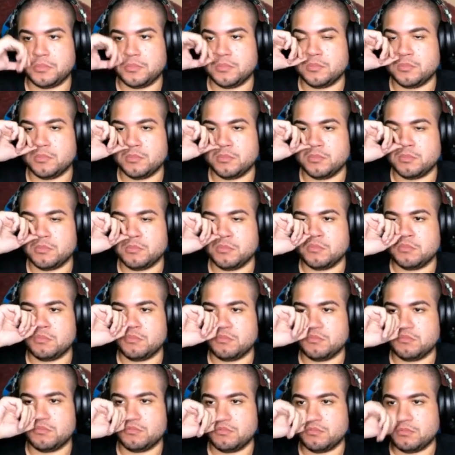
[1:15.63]

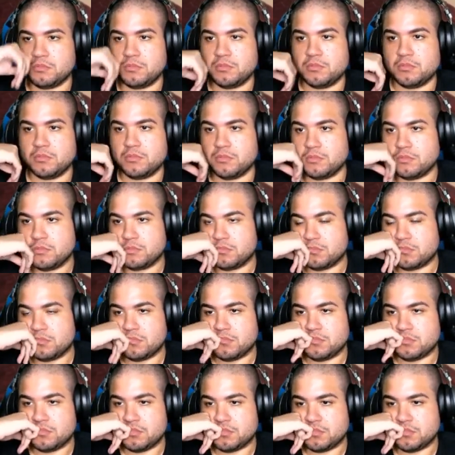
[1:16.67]

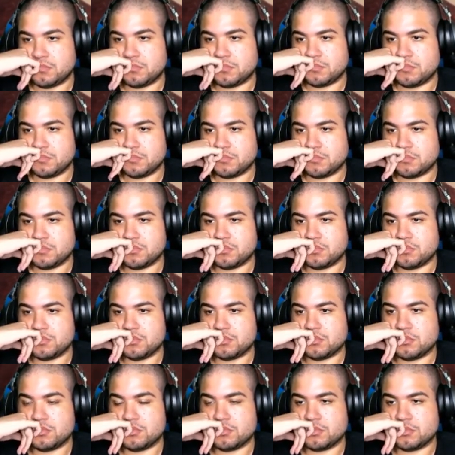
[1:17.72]

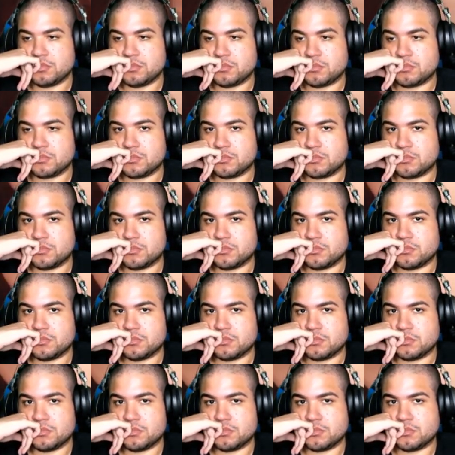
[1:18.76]

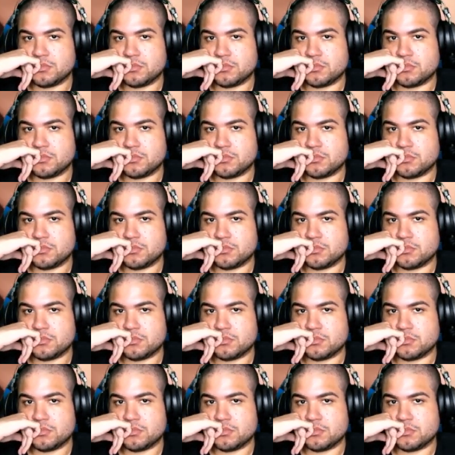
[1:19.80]
This person isn't speaking.